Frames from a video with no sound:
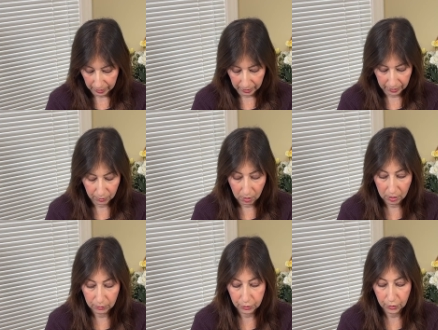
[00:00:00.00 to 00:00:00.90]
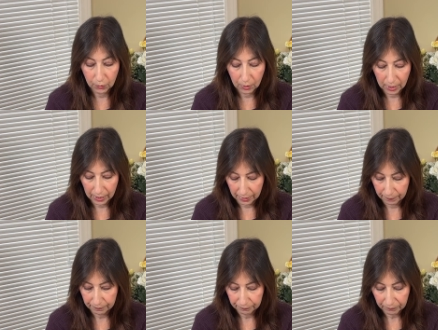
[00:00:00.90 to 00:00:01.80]
and also
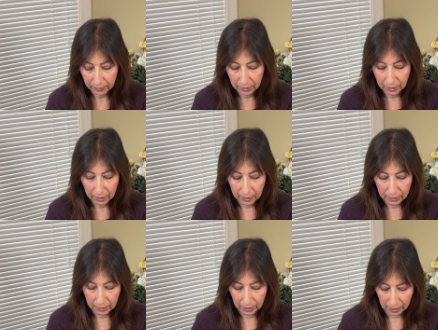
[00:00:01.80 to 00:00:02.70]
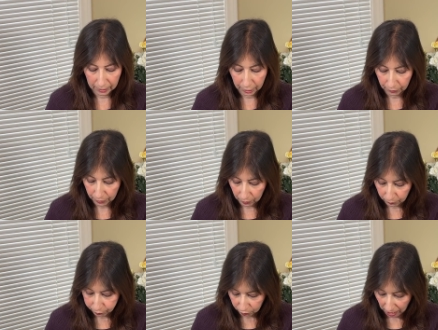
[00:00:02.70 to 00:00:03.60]
a cuticle
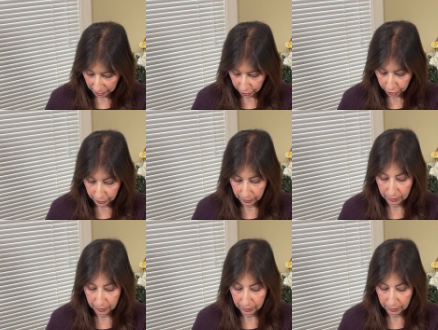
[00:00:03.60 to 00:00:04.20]
brush